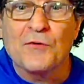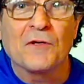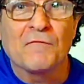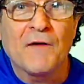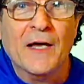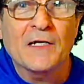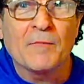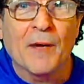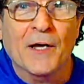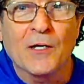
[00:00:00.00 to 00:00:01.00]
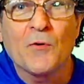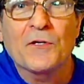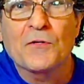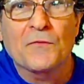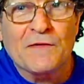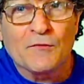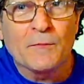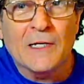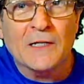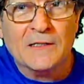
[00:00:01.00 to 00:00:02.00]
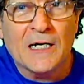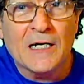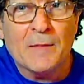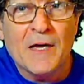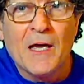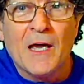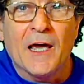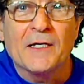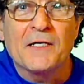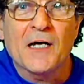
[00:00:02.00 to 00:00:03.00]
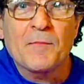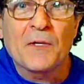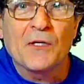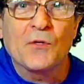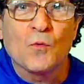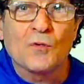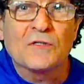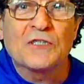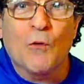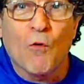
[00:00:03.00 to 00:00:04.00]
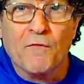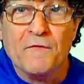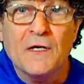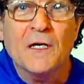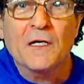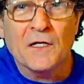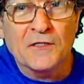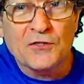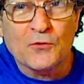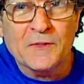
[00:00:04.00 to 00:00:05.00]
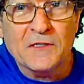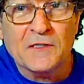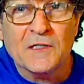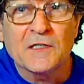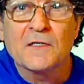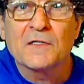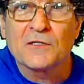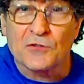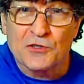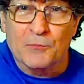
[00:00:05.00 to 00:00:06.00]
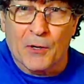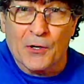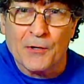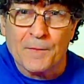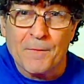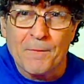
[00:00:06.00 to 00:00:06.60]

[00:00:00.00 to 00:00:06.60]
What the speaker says: you can find it by going to reverb.com and typing in the words Orphan Instruments into the search bar.